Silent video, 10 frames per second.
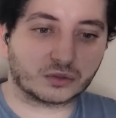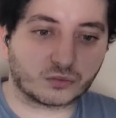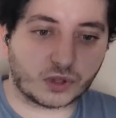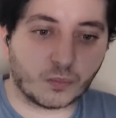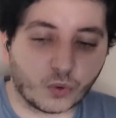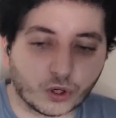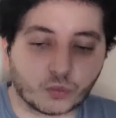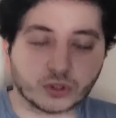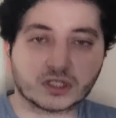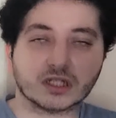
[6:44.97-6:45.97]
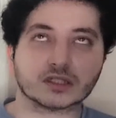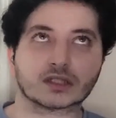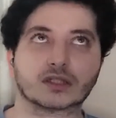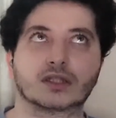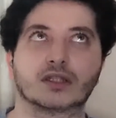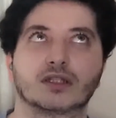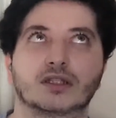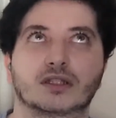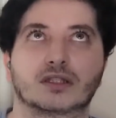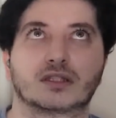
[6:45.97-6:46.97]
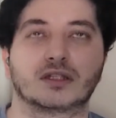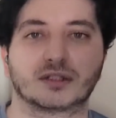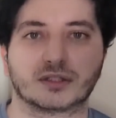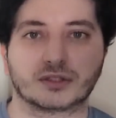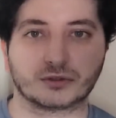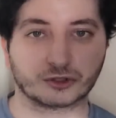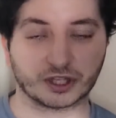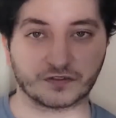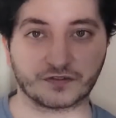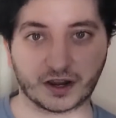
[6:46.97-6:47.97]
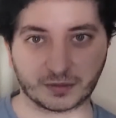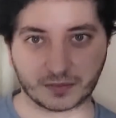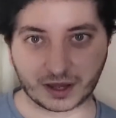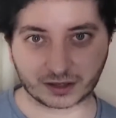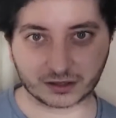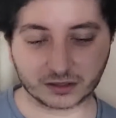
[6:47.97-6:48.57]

What does the citizens do? Do they fight back?